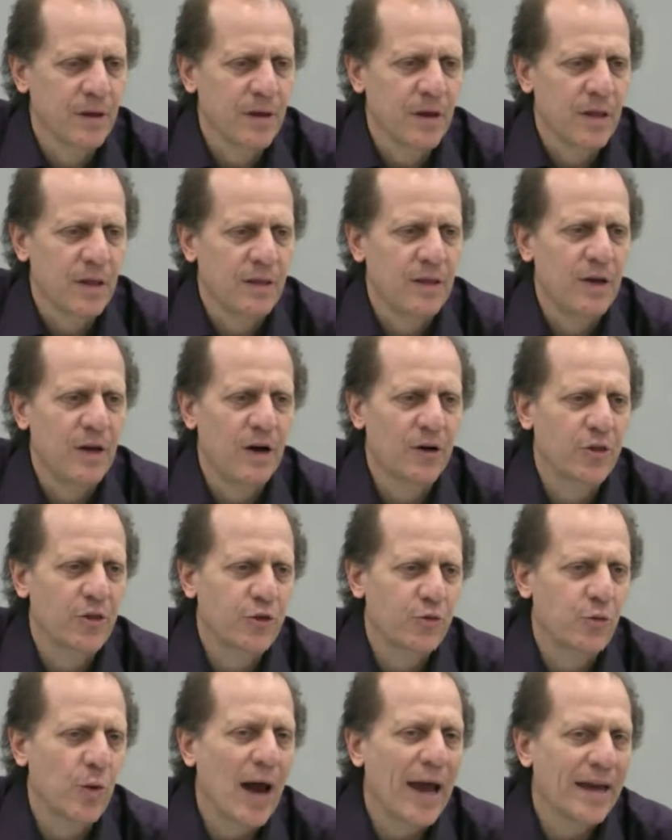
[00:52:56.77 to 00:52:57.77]
The
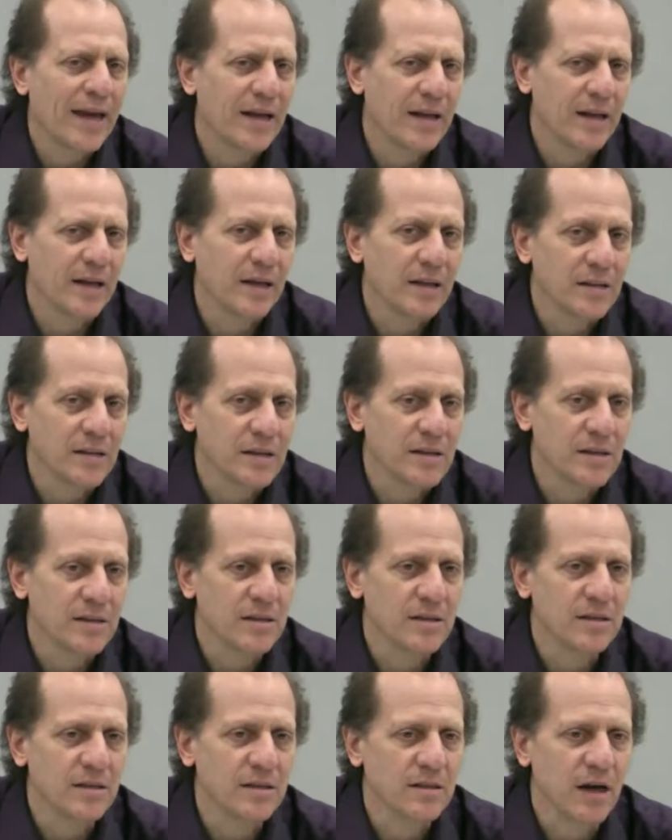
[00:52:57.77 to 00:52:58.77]

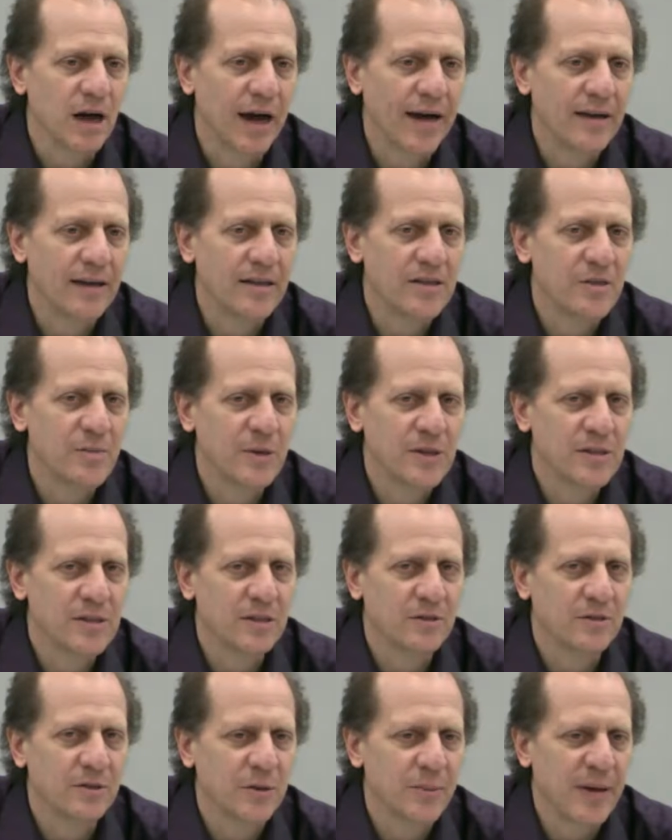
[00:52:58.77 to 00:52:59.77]
arthritis, itis means
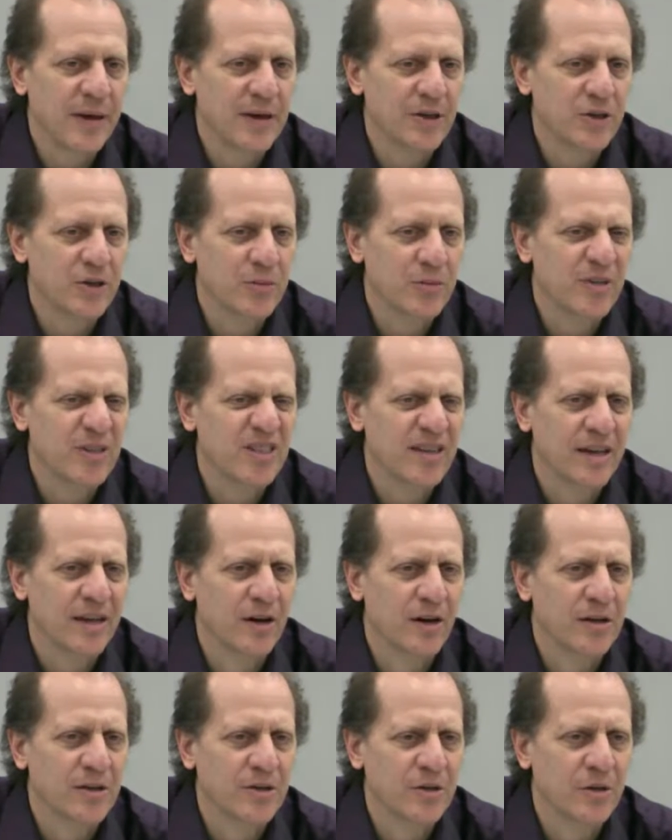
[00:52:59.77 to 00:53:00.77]
inflammation. We say
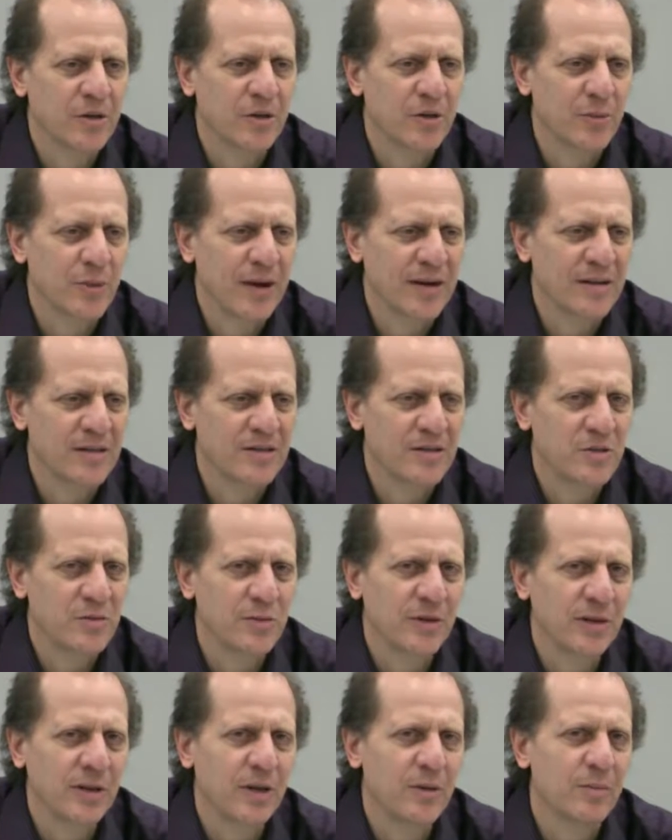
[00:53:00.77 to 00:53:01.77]
osteoarthritis is
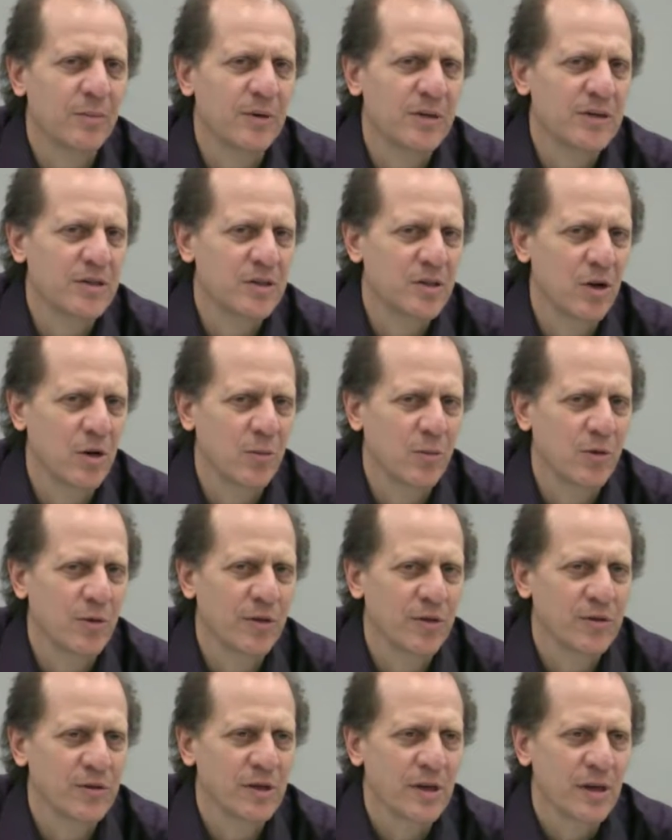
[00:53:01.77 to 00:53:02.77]
really a misnomer.
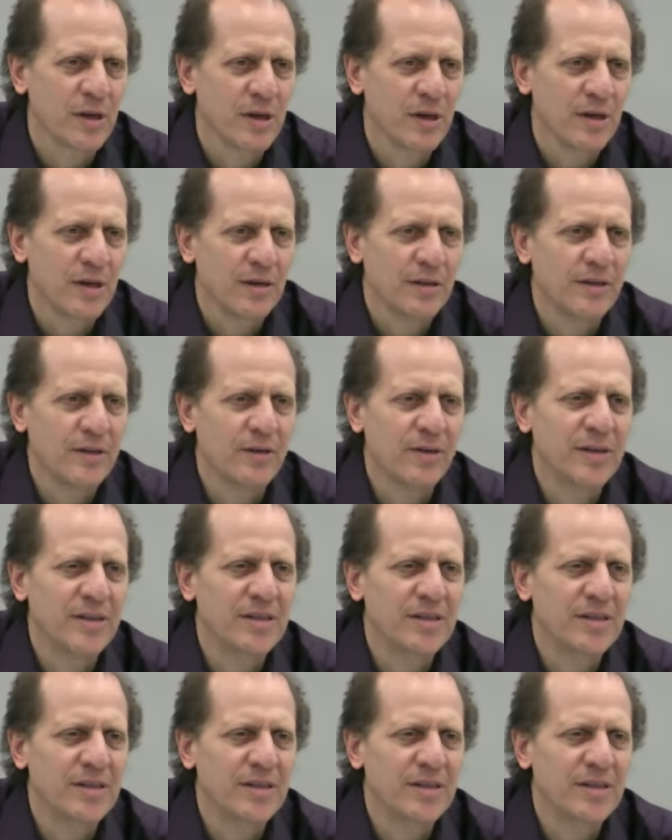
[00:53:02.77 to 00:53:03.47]
There is